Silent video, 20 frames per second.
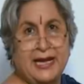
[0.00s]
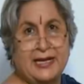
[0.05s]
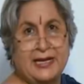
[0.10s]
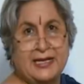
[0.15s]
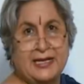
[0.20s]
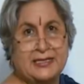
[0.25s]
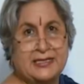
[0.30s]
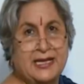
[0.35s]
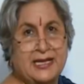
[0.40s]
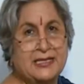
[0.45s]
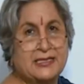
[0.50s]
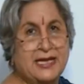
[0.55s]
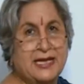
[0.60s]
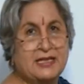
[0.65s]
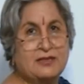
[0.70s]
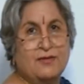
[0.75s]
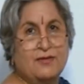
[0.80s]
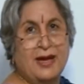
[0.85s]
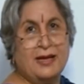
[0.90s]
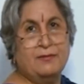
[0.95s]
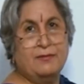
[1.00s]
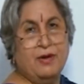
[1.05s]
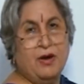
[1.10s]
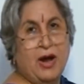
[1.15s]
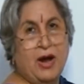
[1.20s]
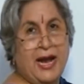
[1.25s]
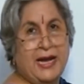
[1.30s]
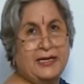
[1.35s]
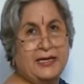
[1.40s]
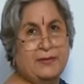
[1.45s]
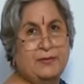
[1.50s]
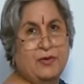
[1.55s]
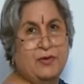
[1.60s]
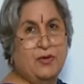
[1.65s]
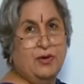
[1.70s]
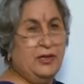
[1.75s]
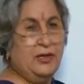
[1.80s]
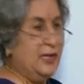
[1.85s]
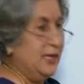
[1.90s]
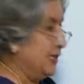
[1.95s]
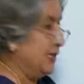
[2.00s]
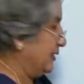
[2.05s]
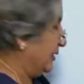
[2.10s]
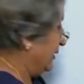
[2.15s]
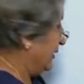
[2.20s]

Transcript: can exist as one atom only.